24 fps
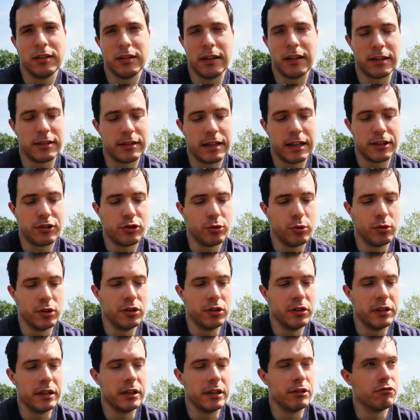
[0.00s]
That's all
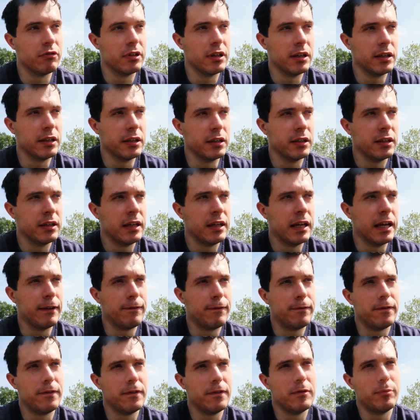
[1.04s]
you need, really.
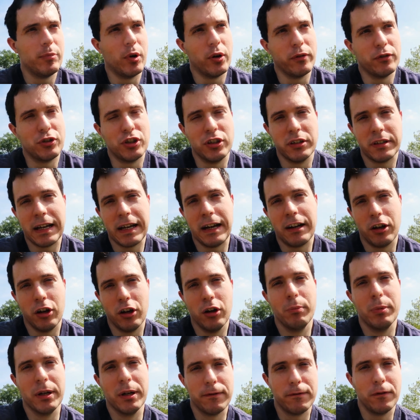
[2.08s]
But obviously you can go
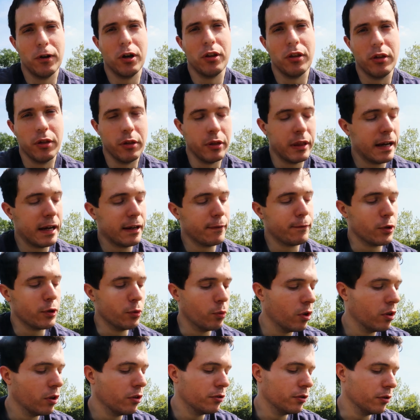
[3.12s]
a bit further than that if
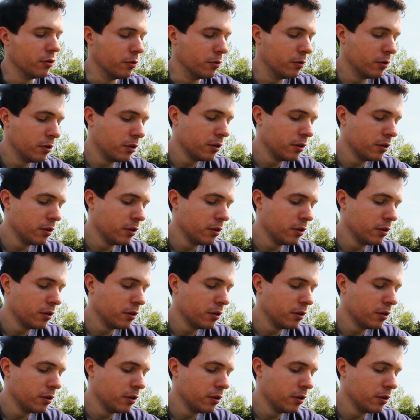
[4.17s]
you want to.